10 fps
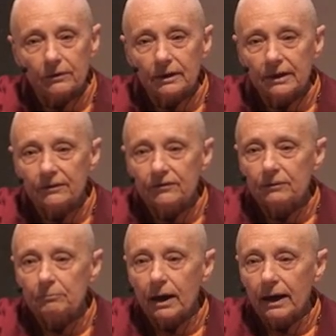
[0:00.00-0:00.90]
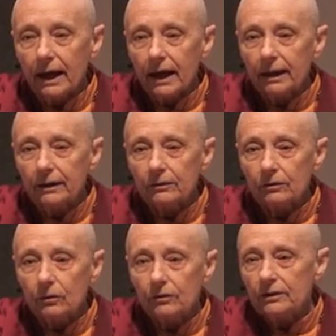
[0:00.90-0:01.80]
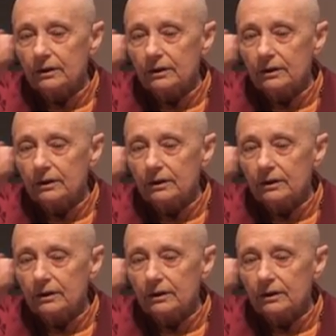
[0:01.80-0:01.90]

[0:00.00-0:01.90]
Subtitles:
the leaves in my hand or the